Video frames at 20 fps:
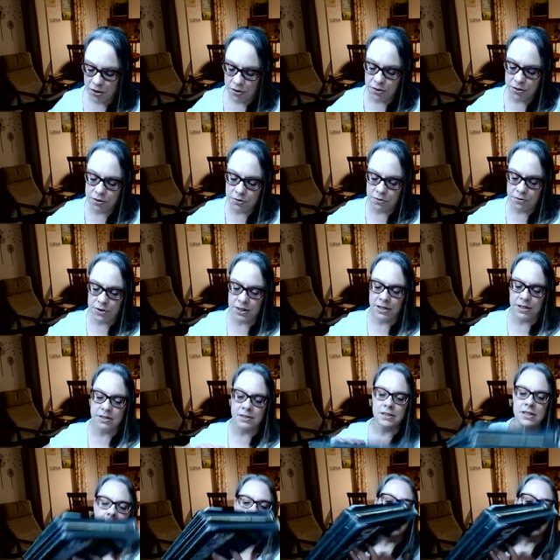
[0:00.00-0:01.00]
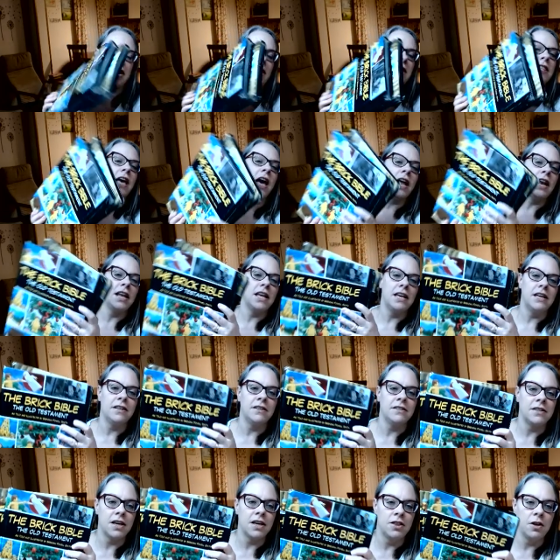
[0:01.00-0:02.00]
through this, and that
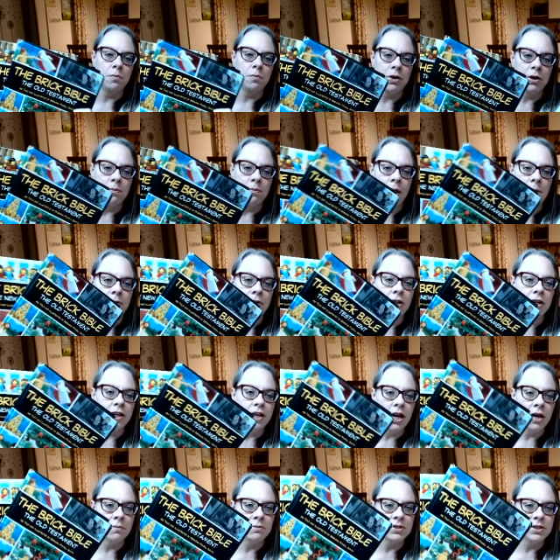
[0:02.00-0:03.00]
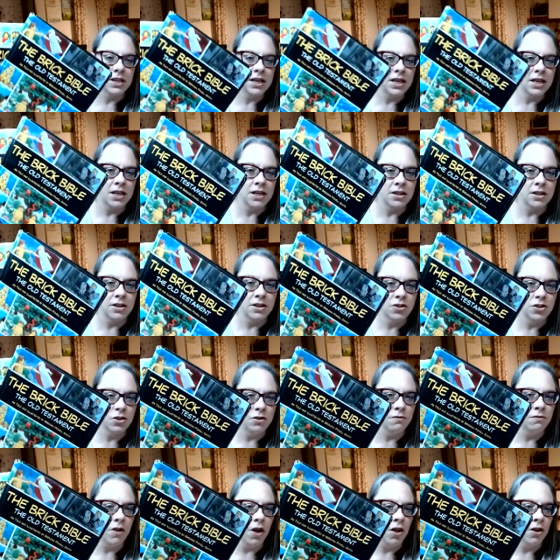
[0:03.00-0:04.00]
is the Brick Bible. It comes in
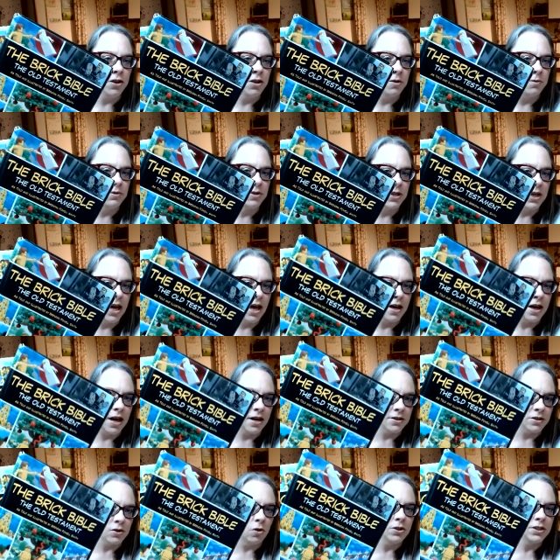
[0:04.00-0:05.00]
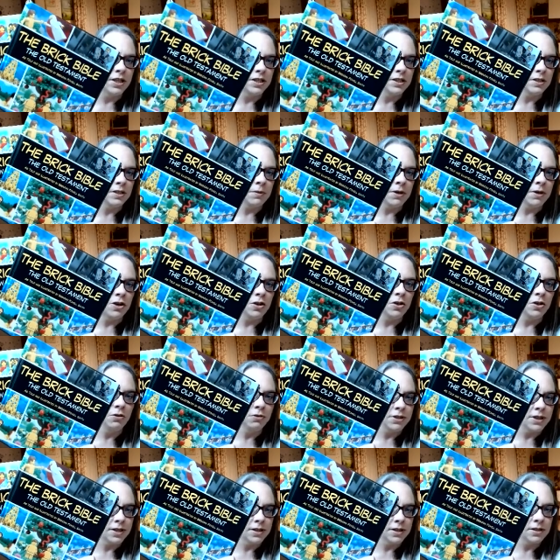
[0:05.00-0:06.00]
two volumes, it has Old Testament and New
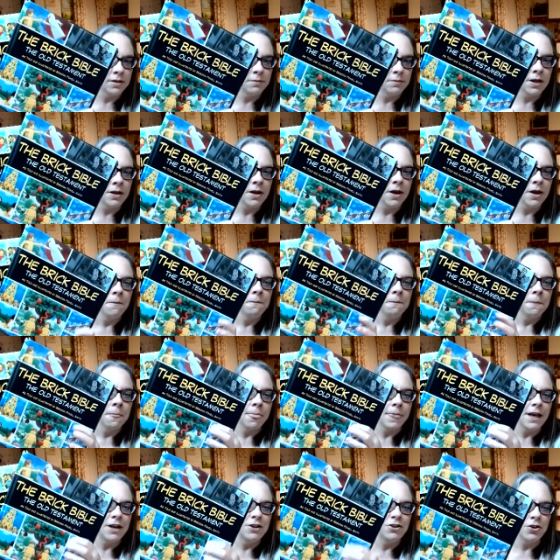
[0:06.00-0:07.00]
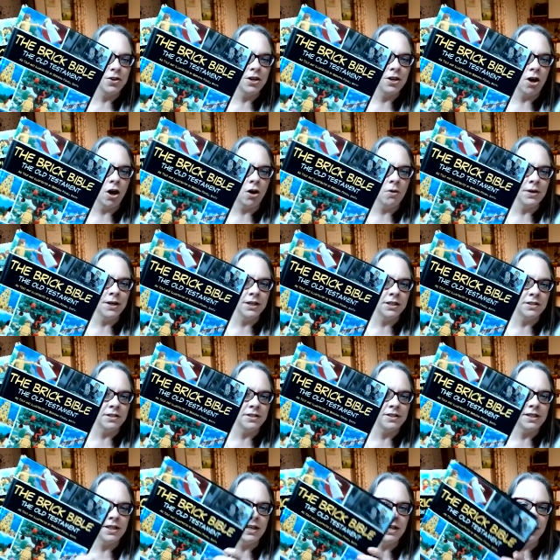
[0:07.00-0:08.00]
Testament. As you can already
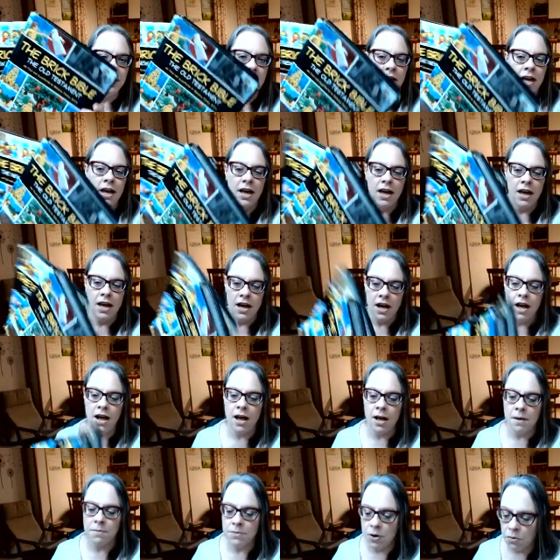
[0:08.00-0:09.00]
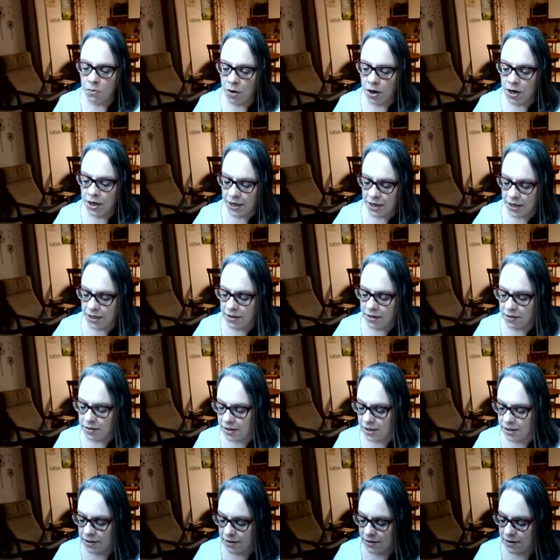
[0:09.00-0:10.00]
see, um, what it is,
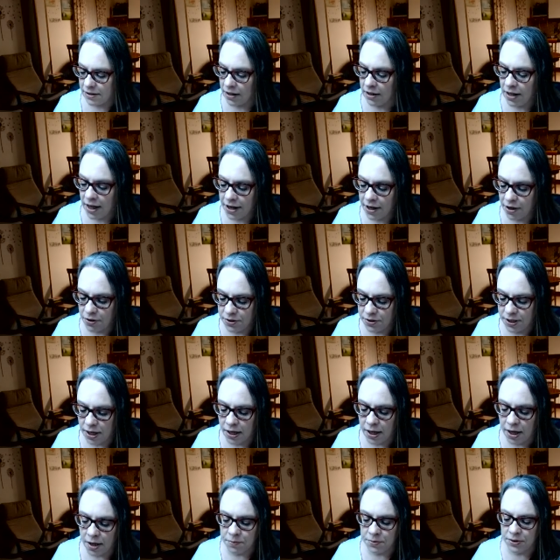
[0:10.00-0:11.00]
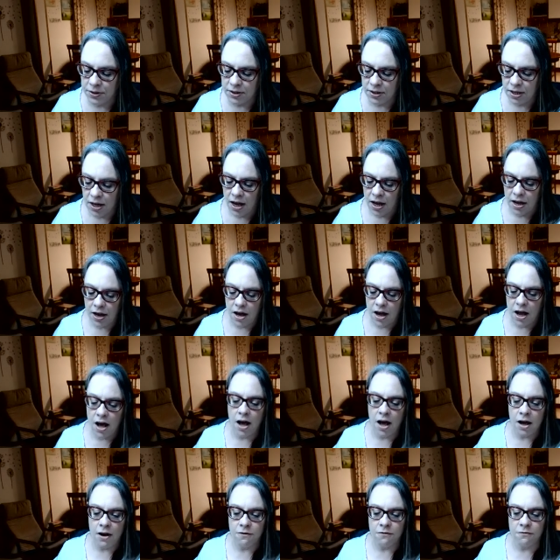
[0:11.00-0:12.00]
it's Lego setups
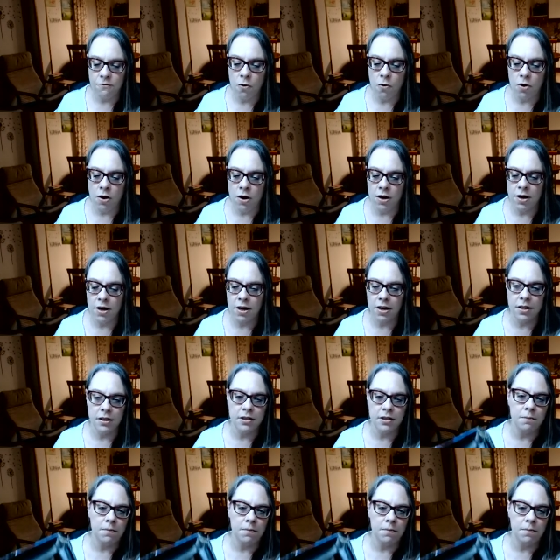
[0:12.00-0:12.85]
uh, for the